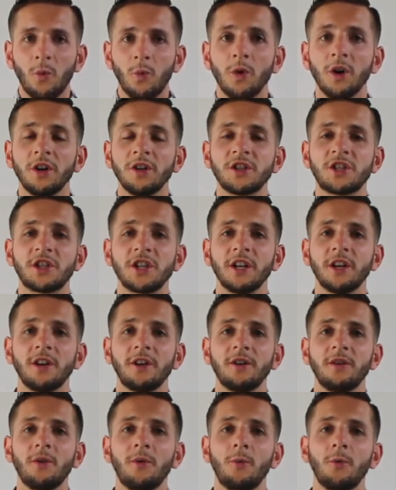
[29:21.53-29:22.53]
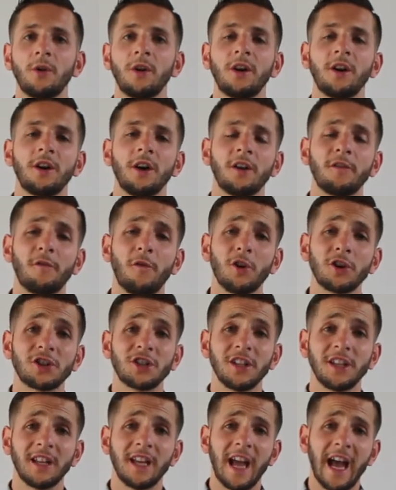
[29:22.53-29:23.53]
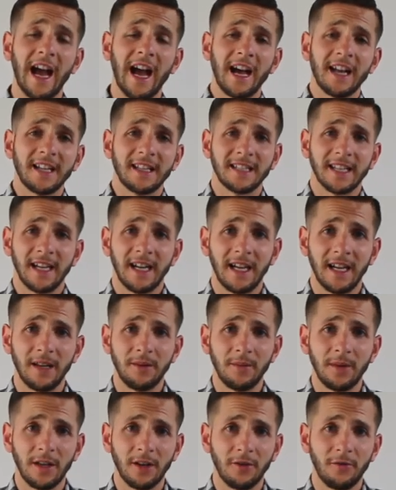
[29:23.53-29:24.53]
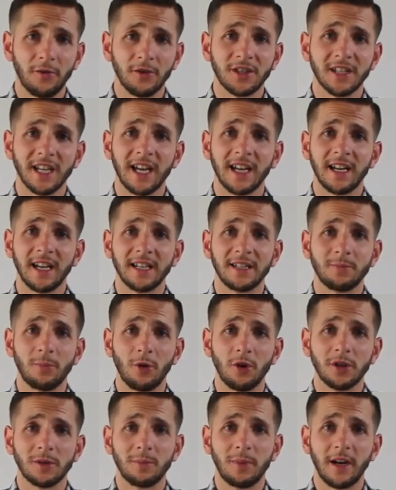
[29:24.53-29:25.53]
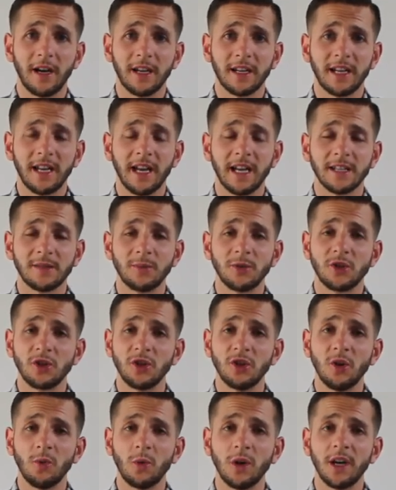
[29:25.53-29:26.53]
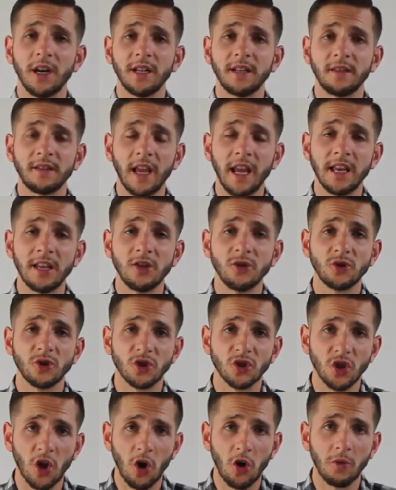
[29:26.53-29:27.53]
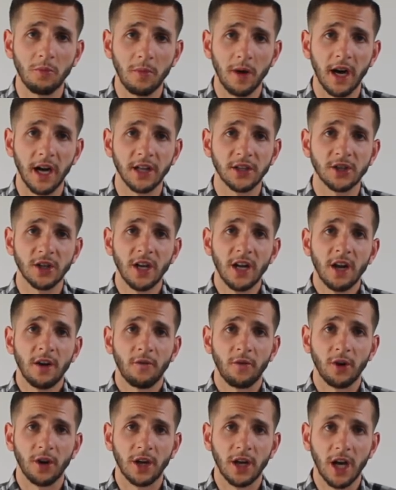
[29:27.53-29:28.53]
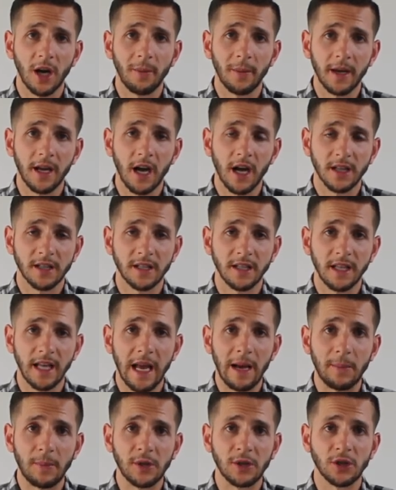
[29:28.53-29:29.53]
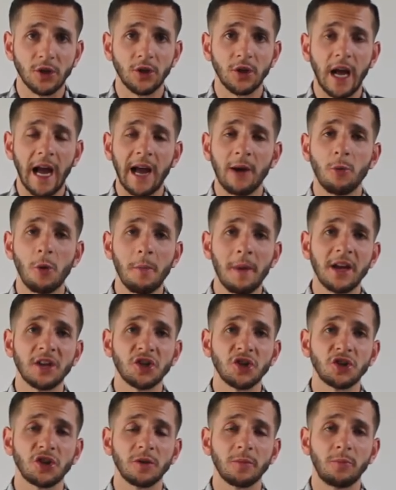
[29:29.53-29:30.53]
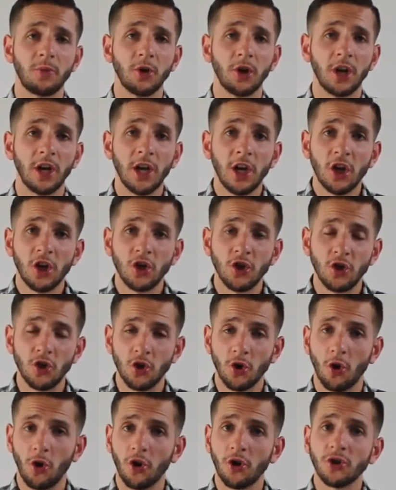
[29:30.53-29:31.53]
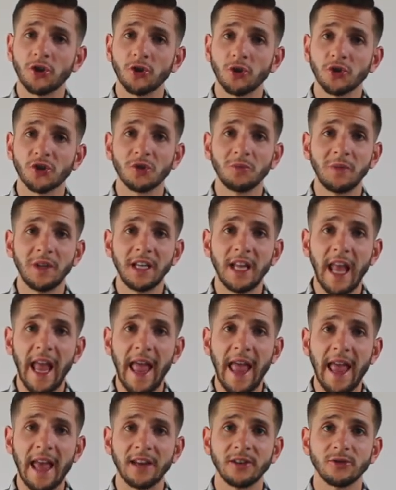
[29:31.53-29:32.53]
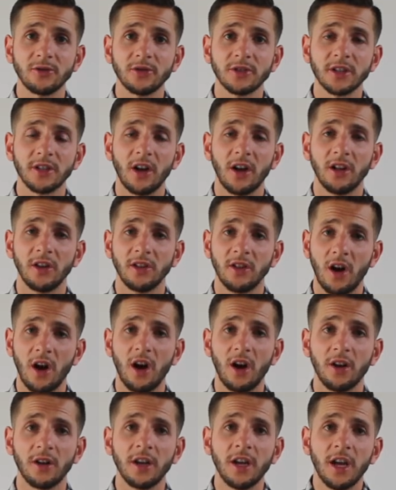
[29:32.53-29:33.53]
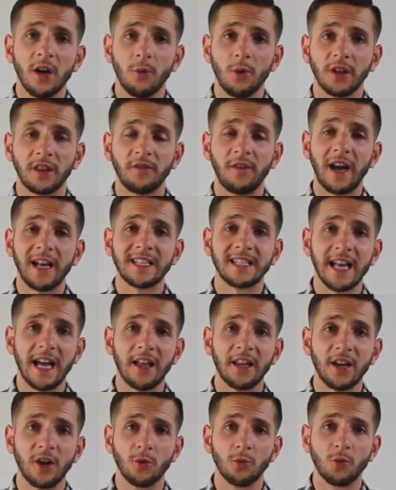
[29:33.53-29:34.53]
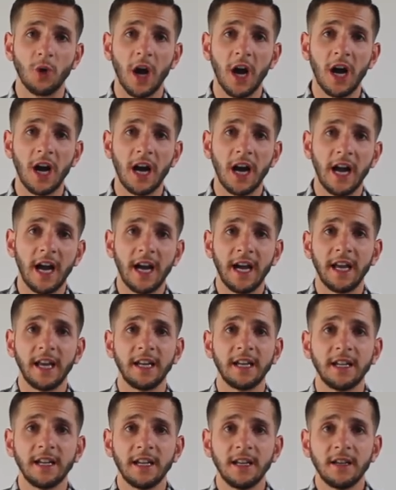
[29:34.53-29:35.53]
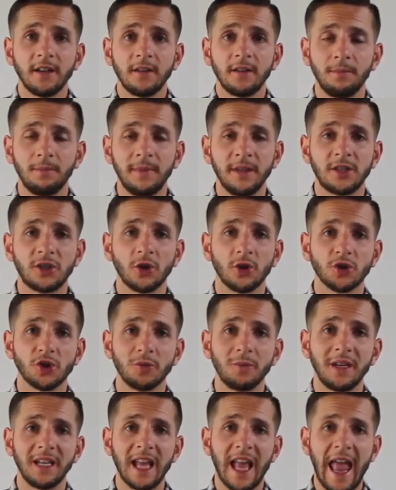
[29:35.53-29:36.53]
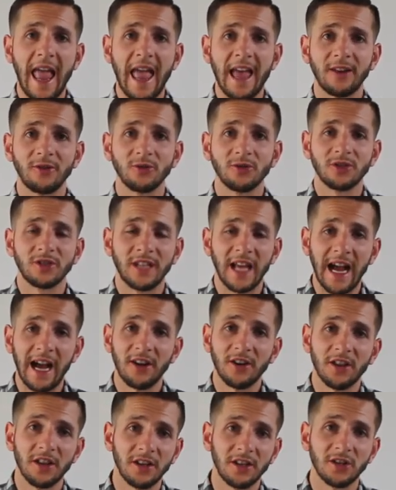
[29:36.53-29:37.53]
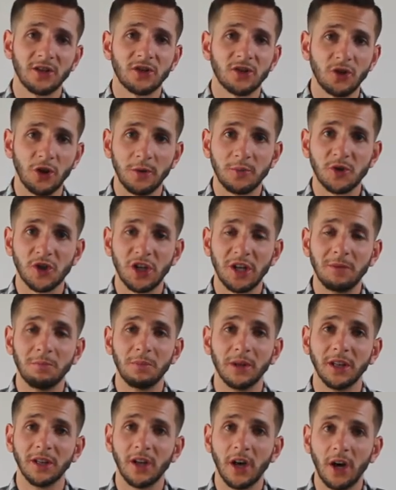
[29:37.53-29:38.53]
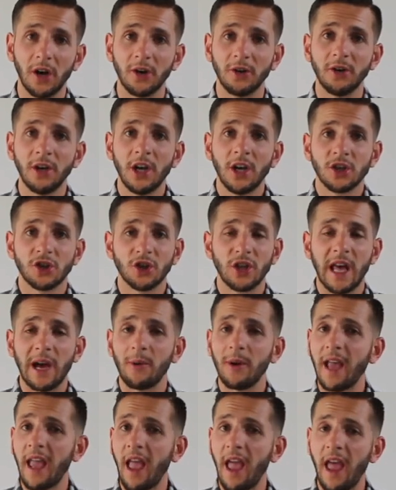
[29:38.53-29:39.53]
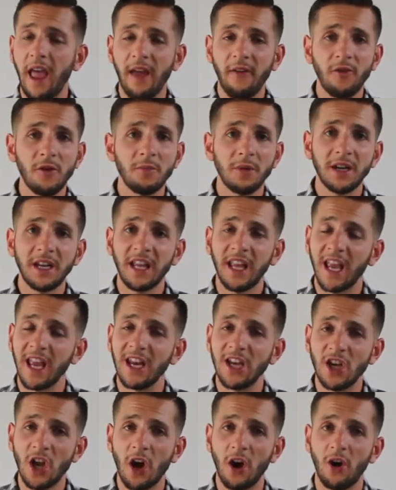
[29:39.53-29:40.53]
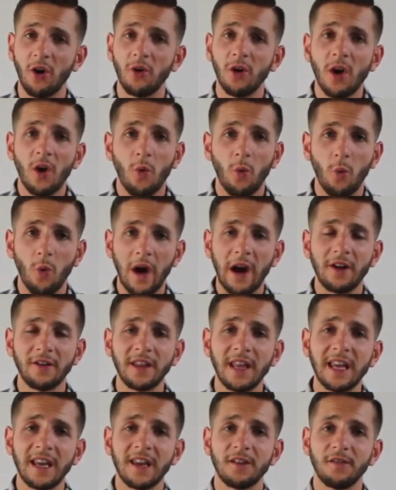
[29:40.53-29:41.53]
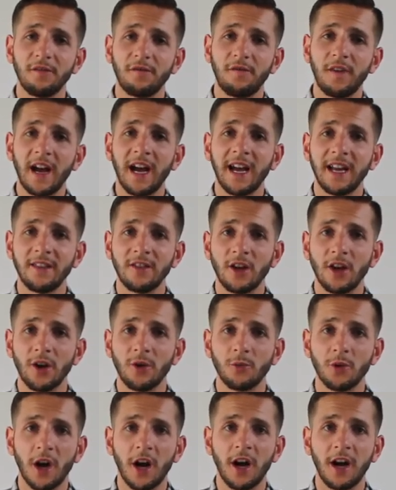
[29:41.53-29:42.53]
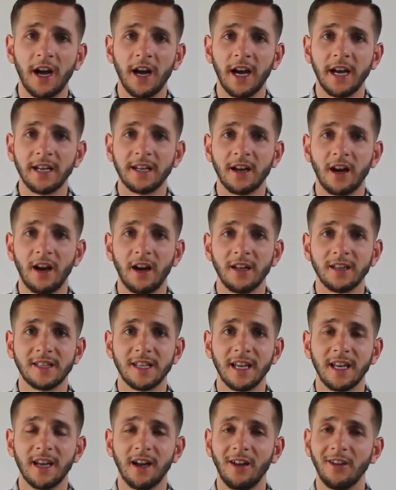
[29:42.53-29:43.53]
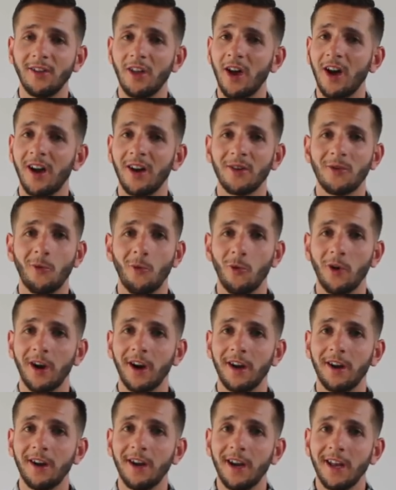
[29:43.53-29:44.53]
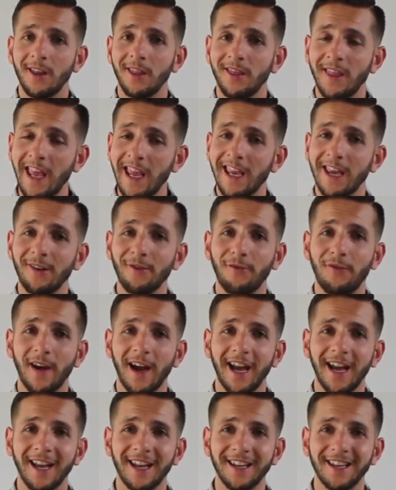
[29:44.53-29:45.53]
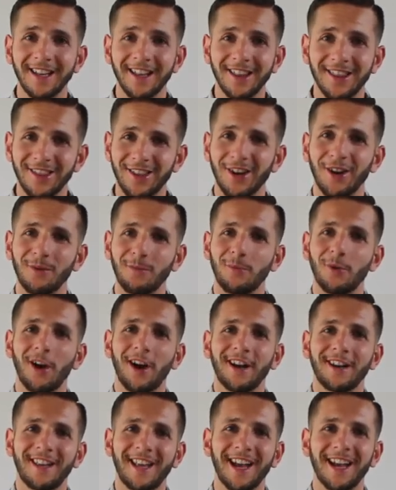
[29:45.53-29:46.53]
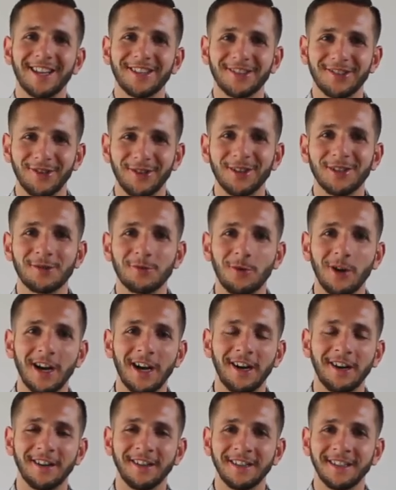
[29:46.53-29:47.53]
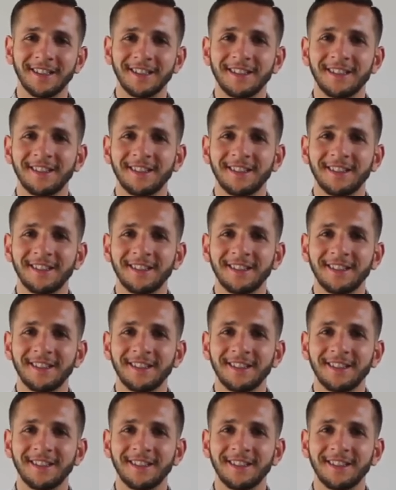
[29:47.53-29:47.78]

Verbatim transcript: Well, Jill, we're unfortunately out of time here for Sideline Sports Podcast, but you know what? Thank you so much for coming on to the episode. I will make sure to put your social media handles along with the Visalia Rawhide social media handles down in the description below so that way everybody can know where they can find their rawhide content along where they can find their broadcaster as well.